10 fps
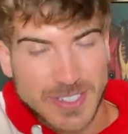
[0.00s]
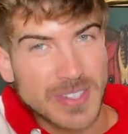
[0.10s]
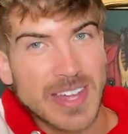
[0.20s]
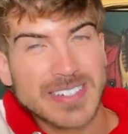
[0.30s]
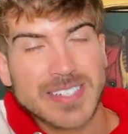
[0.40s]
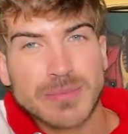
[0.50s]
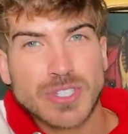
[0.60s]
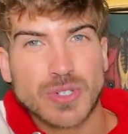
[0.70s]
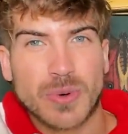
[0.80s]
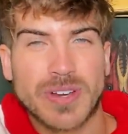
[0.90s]
So that's the
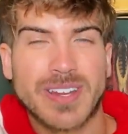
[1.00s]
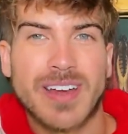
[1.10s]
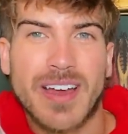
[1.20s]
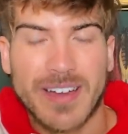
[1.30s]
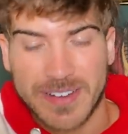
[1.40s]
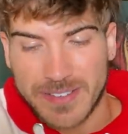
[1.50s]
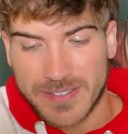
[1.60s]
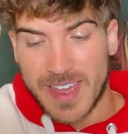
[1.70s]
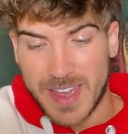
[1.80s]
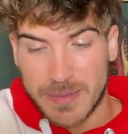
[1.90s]
majority
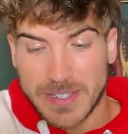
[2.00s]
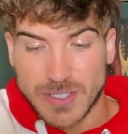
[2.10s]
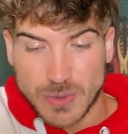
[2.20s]
of him is